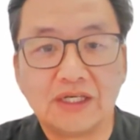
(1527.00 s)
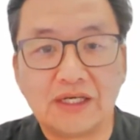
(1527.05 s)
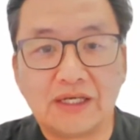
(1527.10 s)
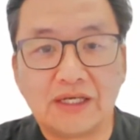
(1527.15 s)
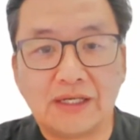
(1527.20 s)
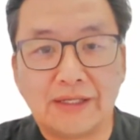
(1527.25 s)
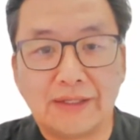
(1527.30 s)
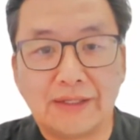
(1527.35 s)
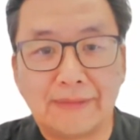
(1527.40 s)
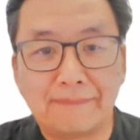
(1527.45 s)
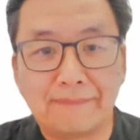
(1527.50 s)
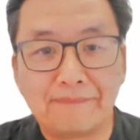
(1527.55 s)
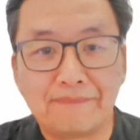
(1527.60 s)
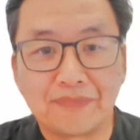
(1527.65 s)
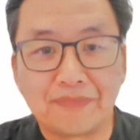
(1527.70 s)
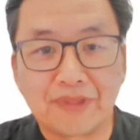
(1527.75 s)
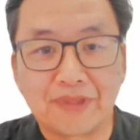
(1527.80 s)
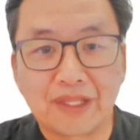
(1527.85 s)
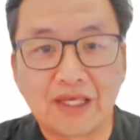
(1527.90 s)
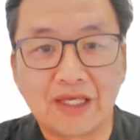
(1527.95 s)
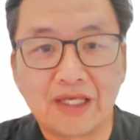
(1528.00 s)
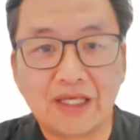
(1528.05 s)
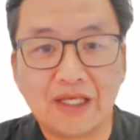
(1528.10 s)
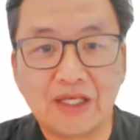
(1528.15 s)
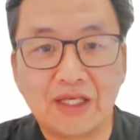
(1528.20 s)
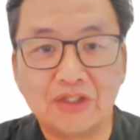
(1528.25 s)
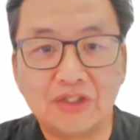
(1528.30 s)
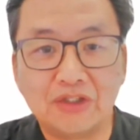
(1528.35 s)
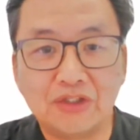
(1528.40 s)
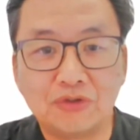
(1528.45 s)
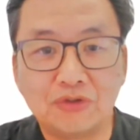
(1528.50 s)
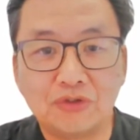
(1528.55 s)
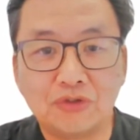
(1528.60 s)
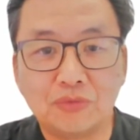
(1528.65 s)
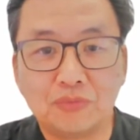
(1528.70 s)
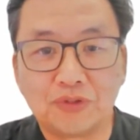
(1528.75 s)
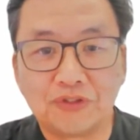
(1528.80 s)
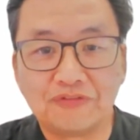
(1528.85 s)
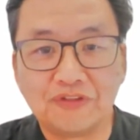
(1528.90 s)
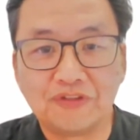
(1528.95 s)

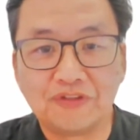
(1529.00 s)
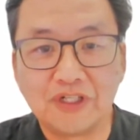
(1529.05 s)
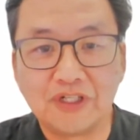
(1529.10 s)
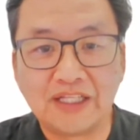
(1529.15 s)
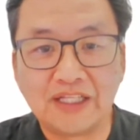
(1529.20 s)
You prefer